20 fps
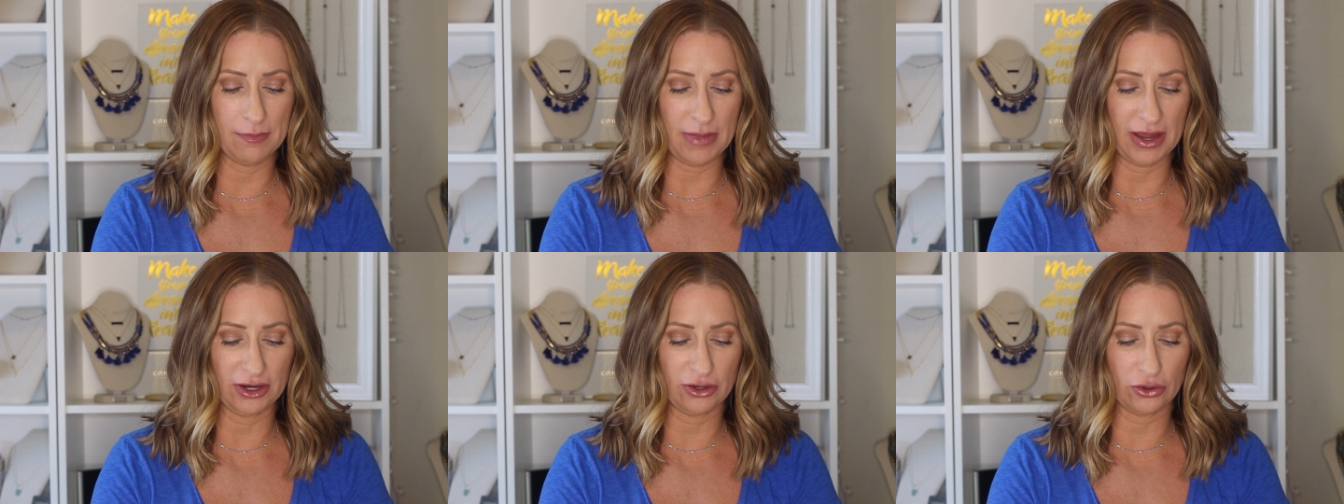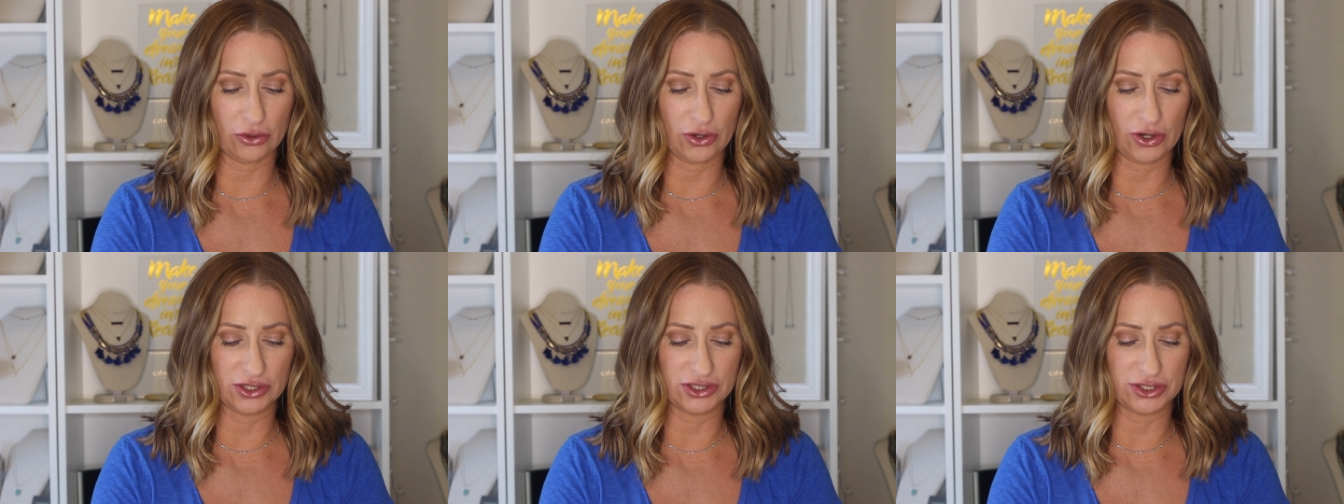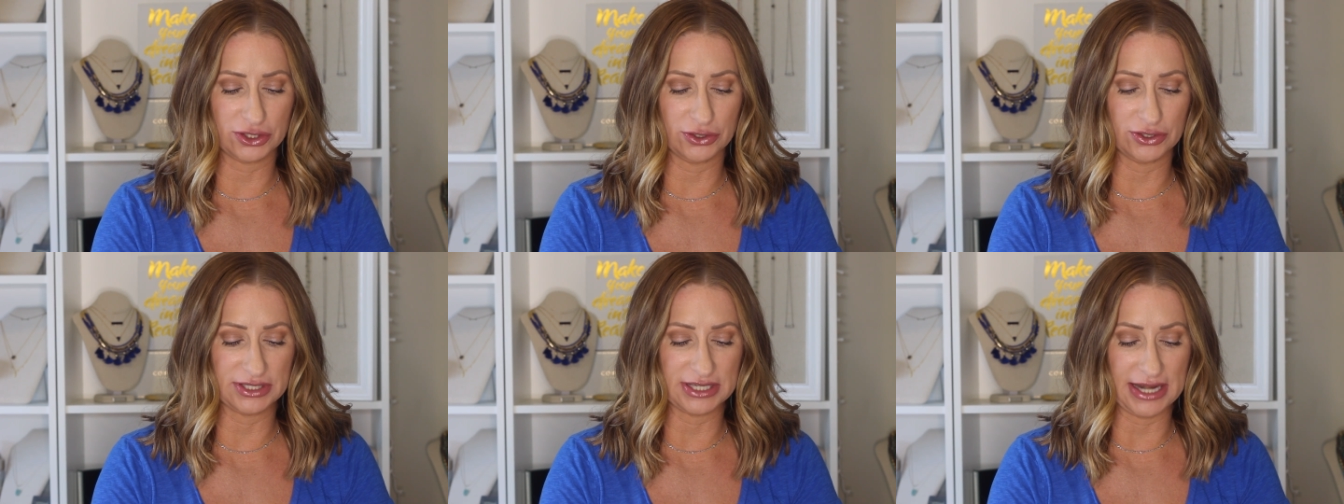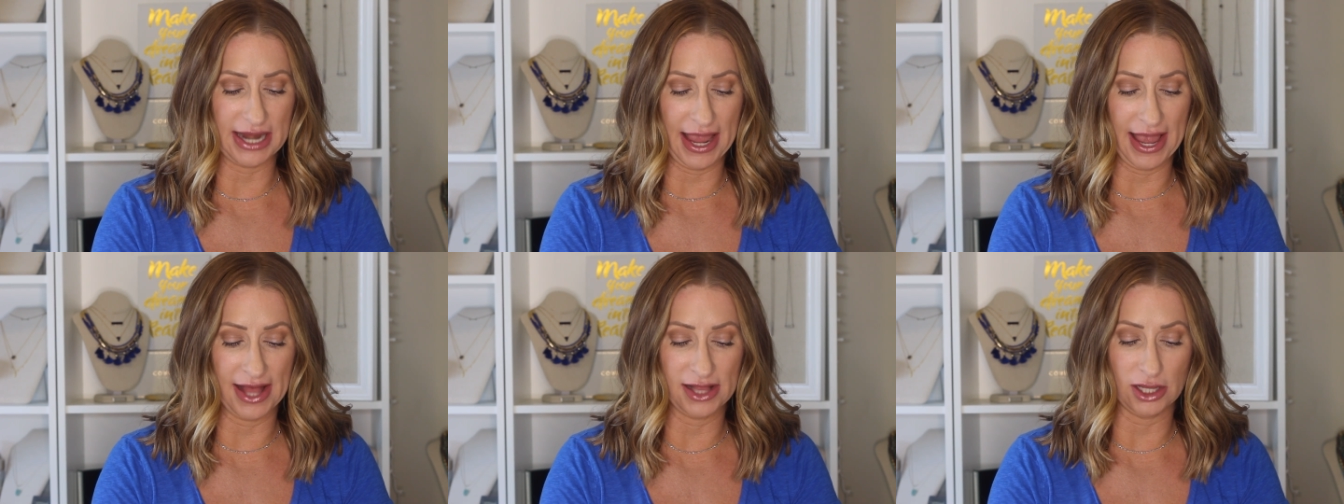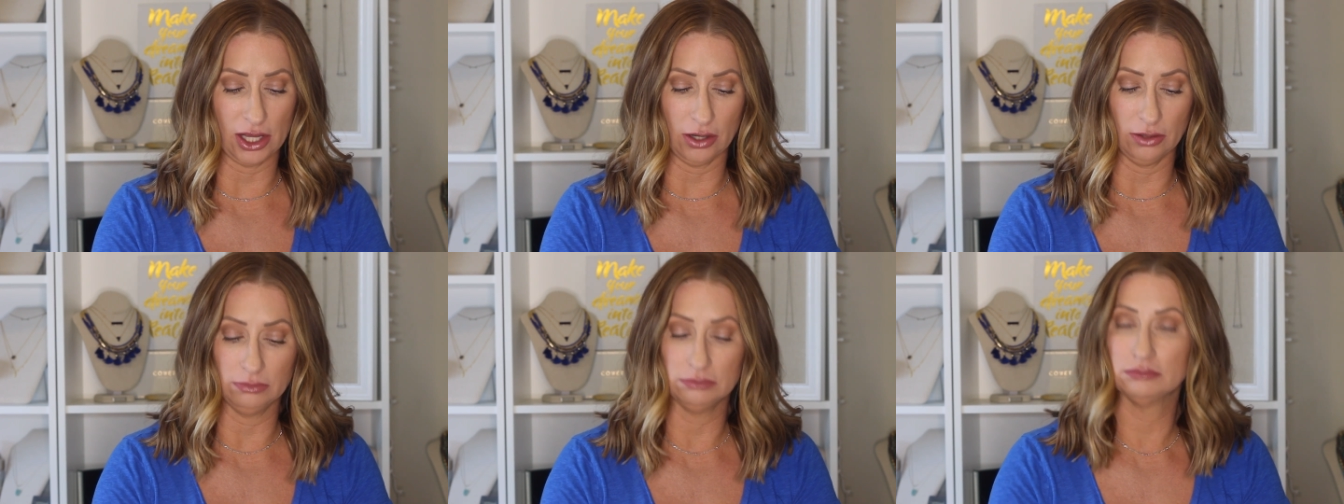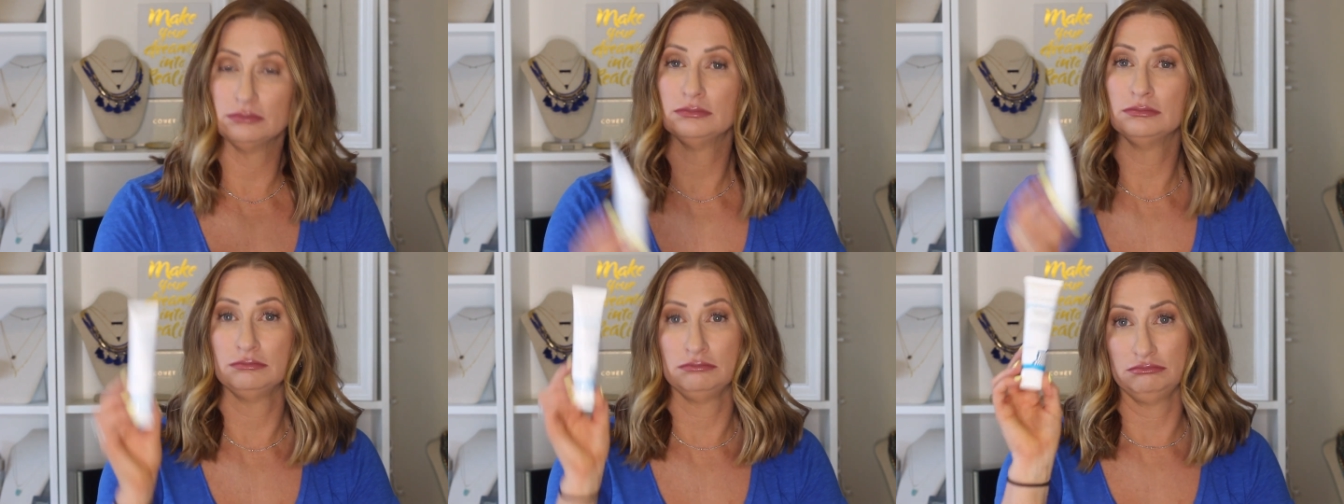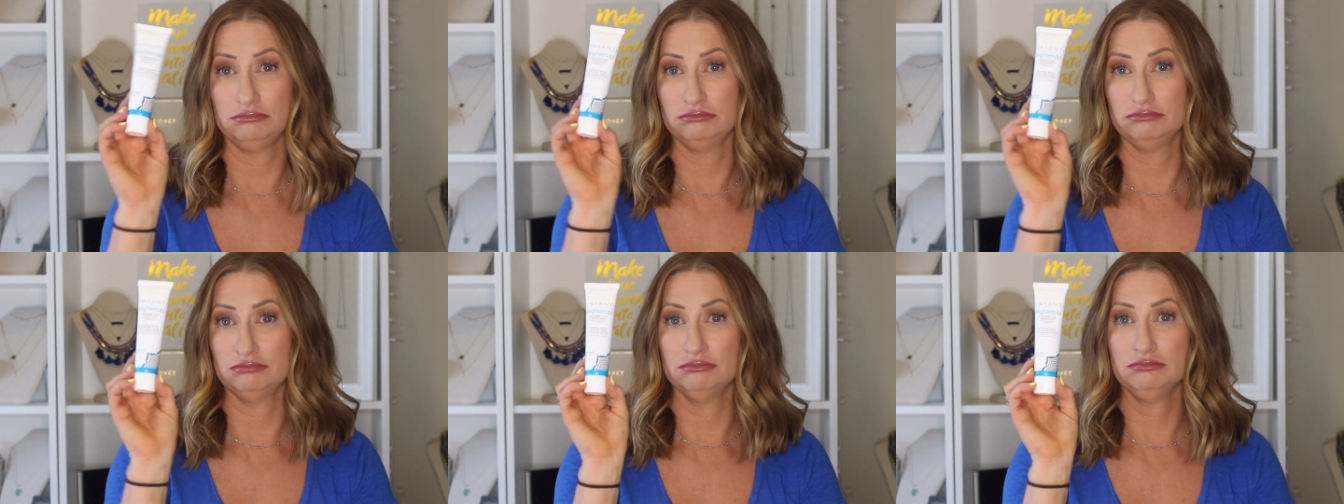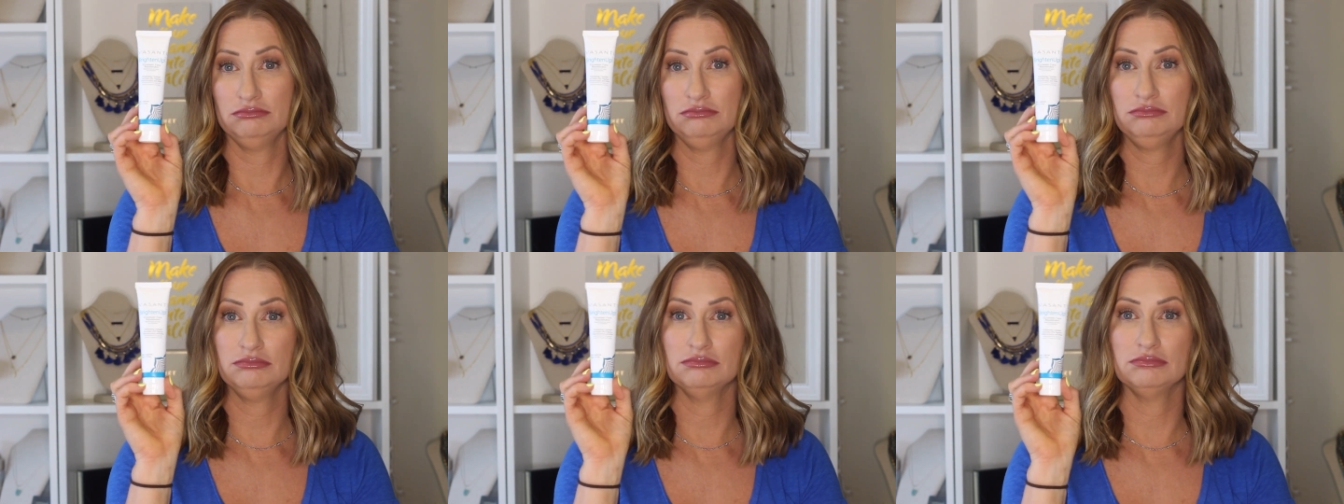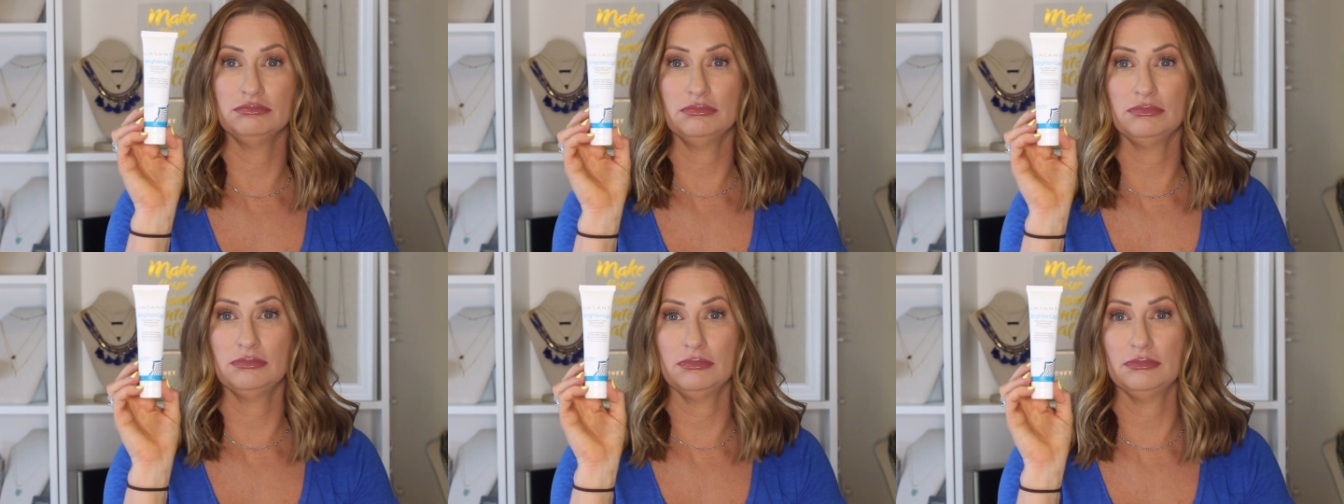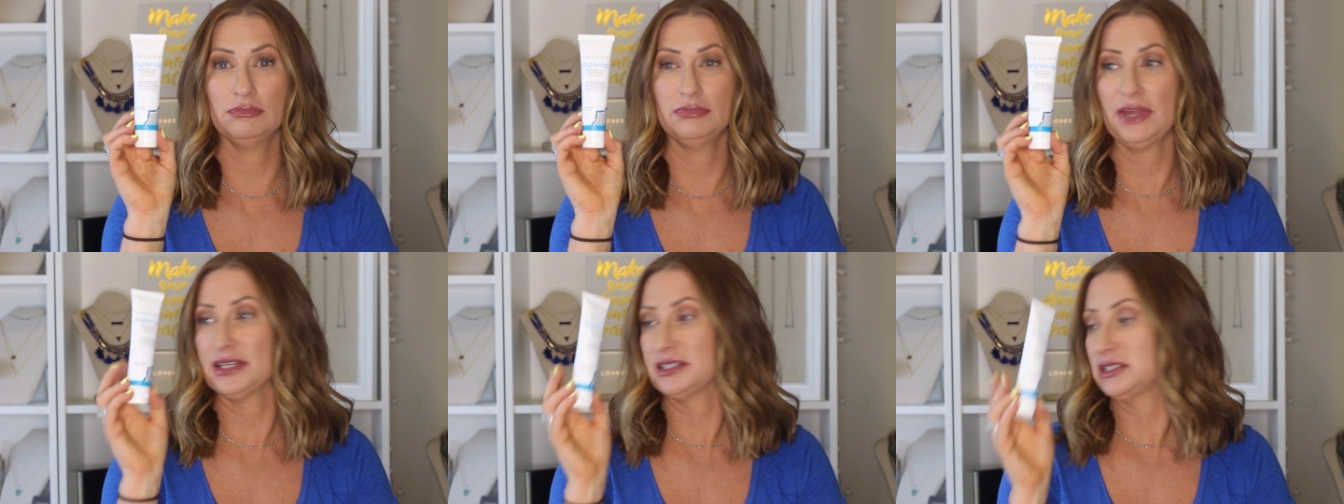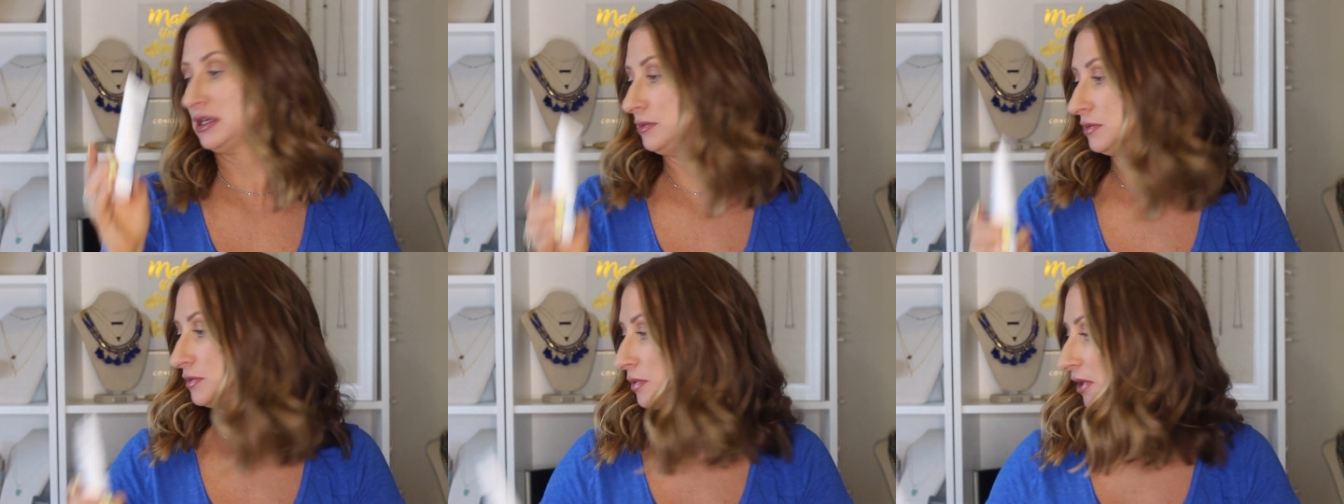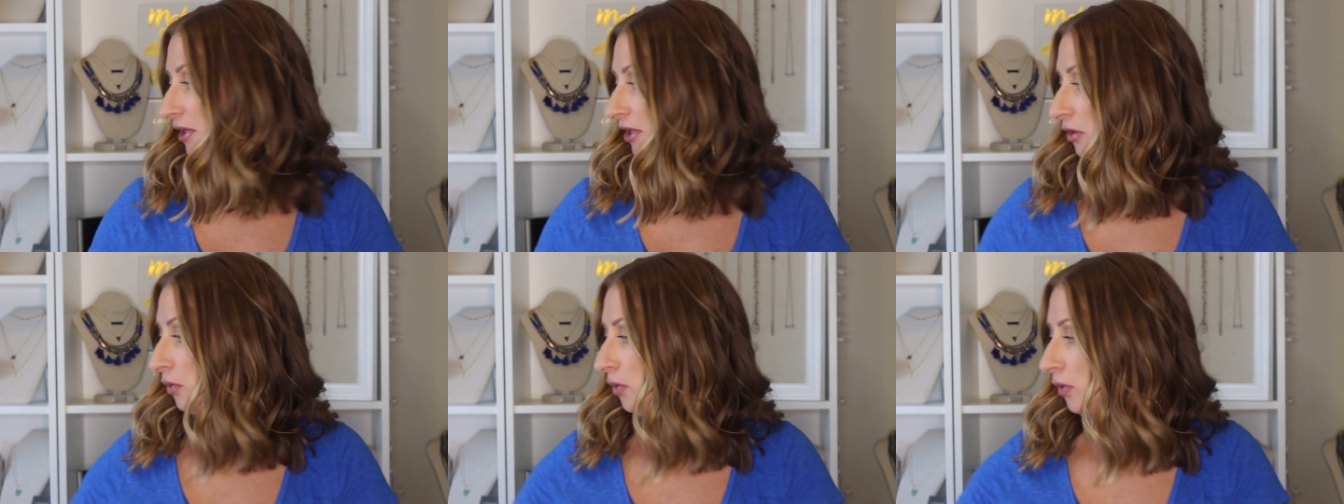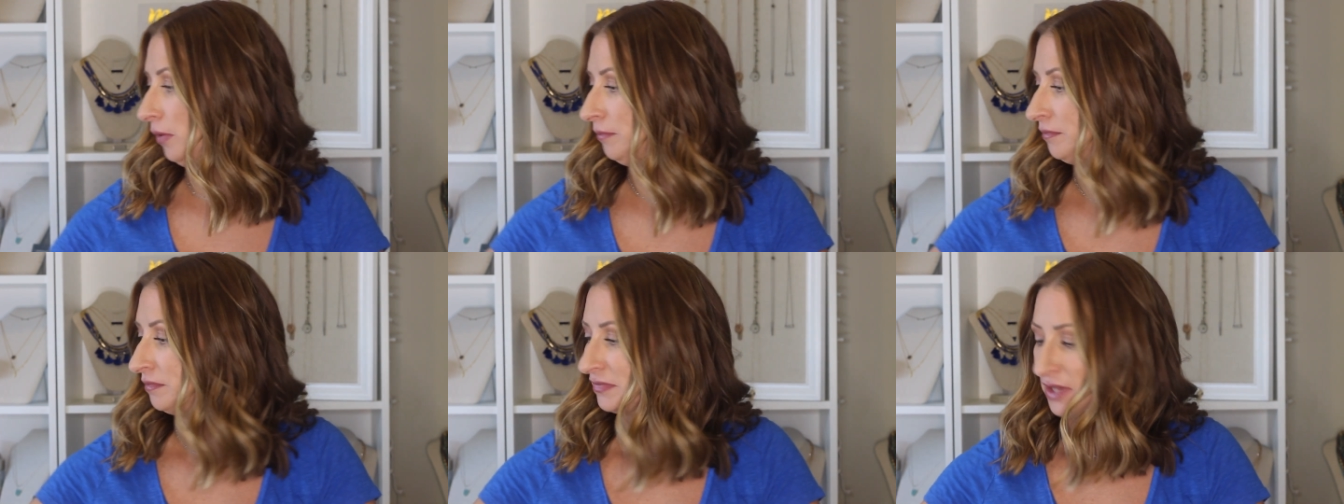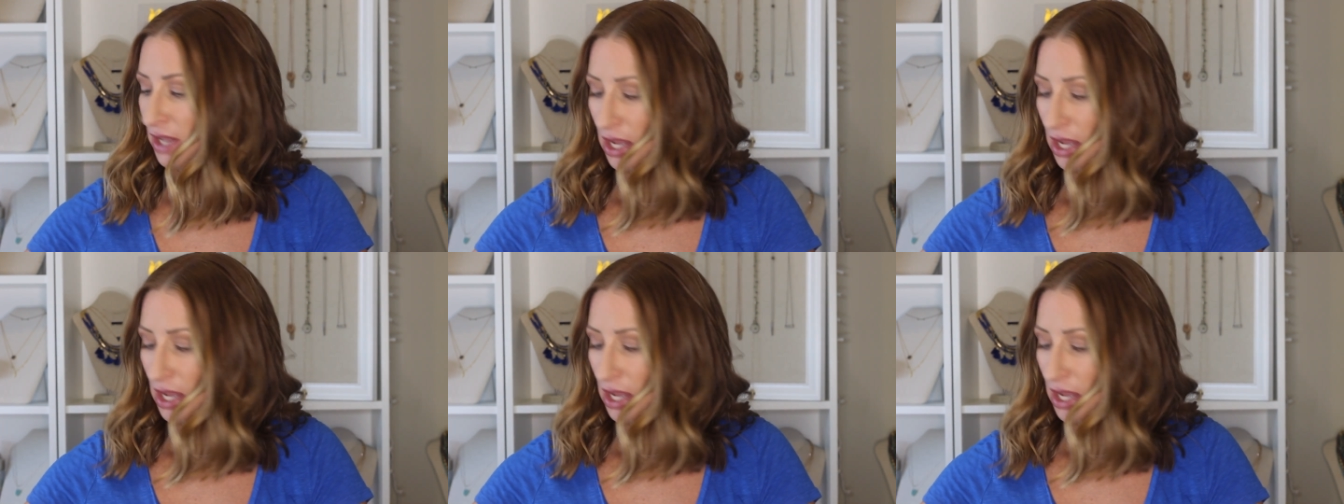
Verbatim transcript: microcrystals, and aloe. That seems pretty cool.